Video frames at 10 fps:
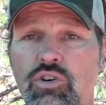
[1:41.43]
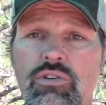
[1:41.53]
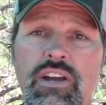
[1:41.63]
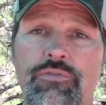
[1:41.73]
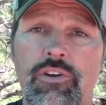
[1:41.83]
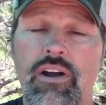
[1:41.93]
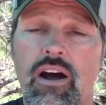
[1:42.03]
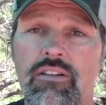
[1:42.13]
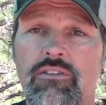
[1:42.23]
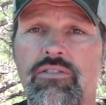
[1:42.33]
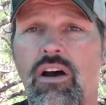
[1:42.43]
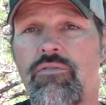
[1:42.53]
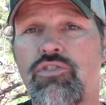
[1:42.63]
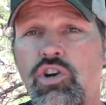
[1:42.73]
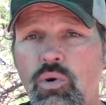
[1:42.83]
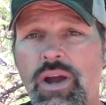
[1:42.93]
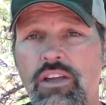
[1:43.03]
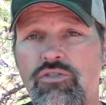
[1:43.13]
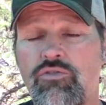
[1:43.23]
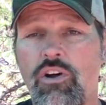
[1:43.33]
two different colors of two
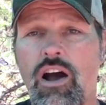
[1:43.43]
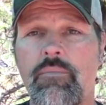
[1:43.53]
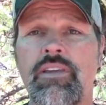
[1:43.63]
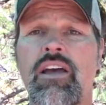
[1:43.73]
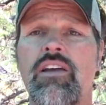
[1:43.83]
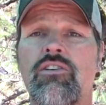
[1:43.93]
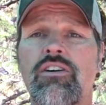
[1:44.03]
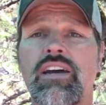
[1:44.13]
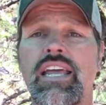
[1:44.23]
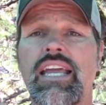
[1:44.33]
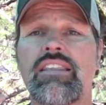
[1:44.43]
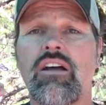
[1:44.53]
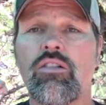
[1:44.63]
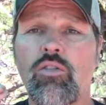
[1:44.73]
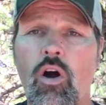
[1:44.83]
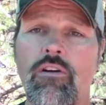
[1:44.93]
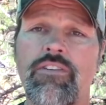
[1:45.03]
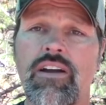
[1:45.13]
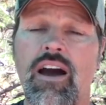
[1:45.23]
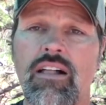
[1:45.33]
inch grubs. You're going to get the
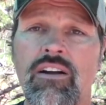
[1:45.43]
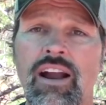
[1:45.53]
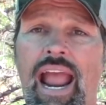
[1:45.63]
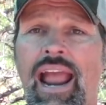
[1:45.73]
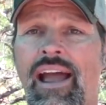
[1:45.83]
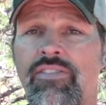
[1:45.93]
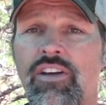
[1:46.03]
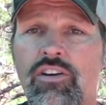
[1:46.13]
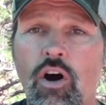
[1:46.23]
larva color and the